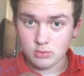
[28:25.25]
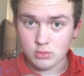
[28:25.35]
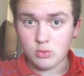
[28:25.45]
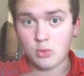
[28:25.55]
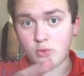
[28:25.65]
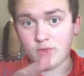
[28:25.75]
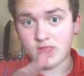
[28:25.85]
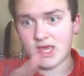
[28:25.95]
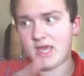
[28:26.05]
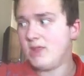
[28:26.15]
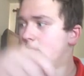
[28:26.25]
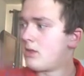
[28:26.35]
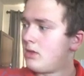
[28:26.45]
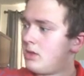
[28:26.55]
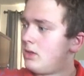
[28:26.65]
Or in this case,
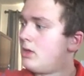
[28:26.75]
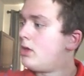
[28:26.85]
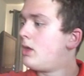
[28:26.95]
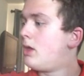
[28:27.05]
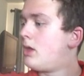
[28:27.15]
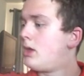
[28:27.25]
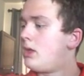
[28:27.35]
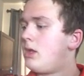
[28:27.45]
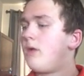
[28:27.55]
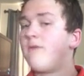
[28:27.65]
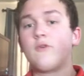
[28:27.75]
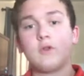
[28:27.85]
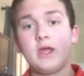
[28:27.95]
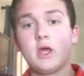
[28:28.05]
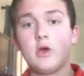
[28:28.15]
for
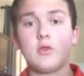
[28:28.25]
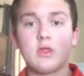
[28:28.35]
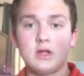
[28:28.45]
Legos,